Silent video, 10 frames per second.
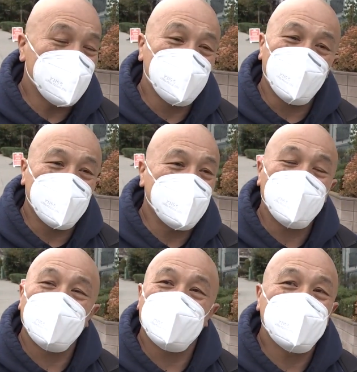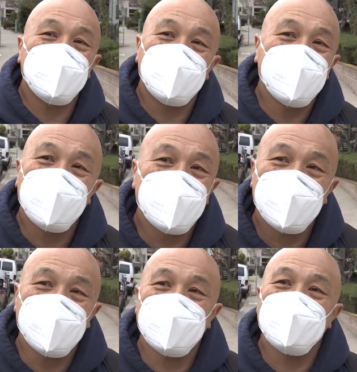oh my God, it's, it's,
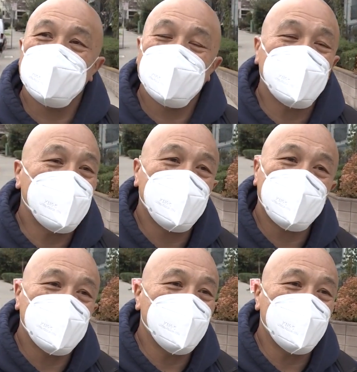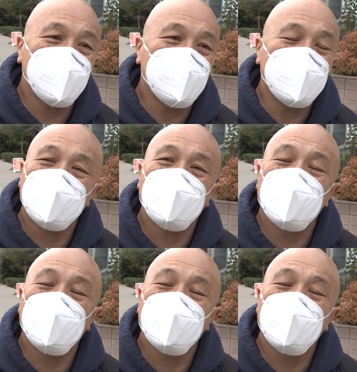it's I can't even put in